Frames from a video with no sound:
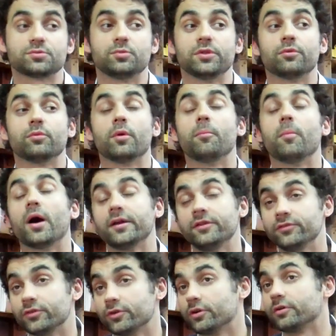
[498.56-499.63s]

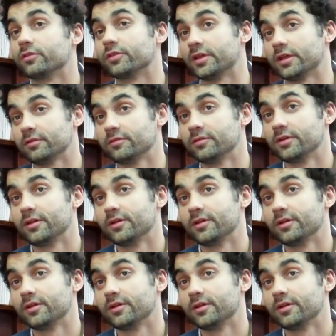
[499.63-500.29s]
reminder that